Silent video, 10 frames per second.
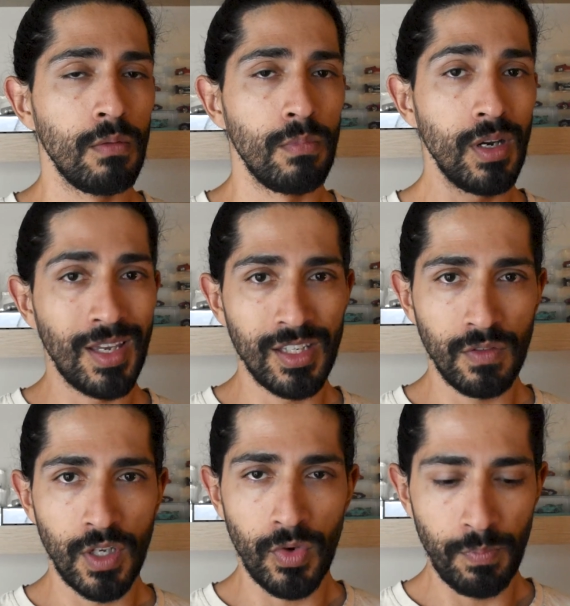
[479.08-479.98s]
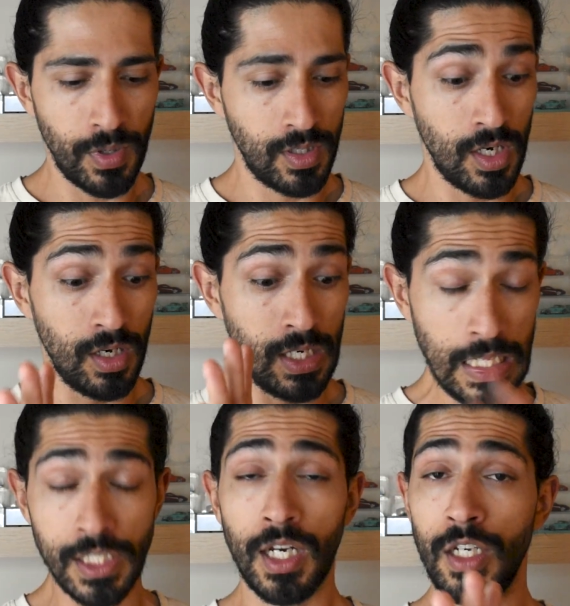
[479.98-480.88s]
But in case of the Reaper, they
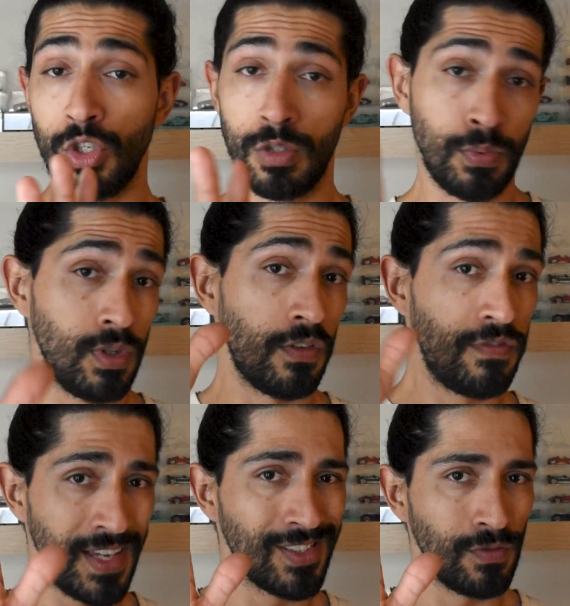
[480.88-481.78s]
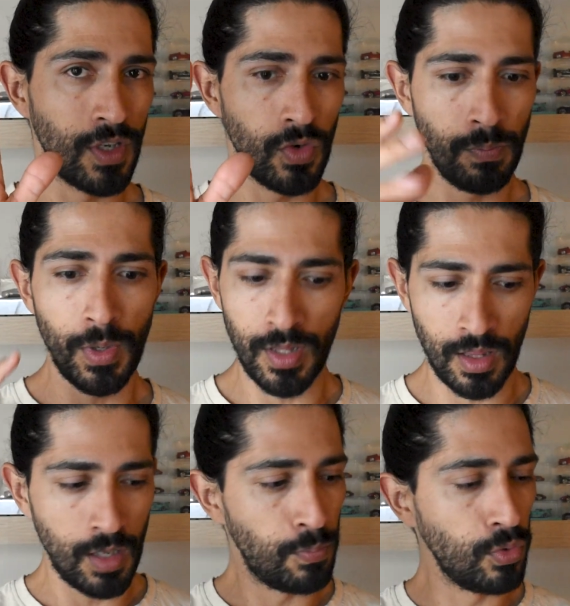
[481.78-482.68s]
literally just put the face of the Reaper,
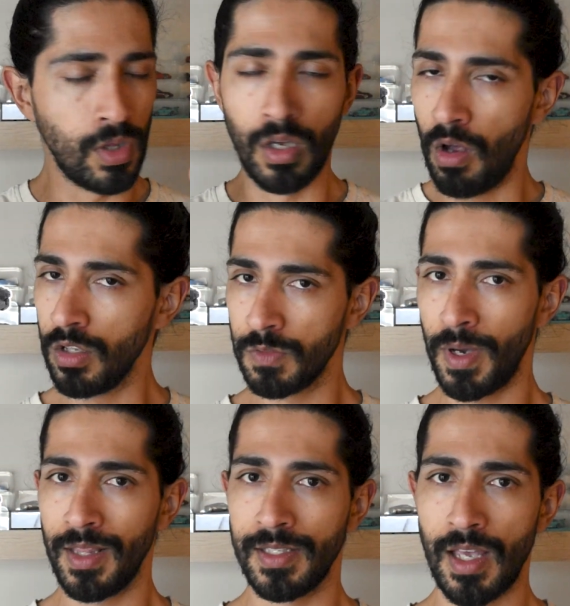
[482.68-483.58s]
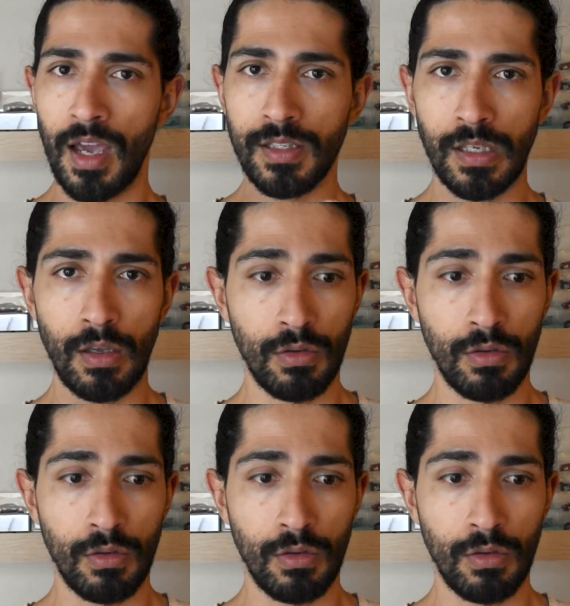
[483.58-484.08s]
then they put the guns by the sides,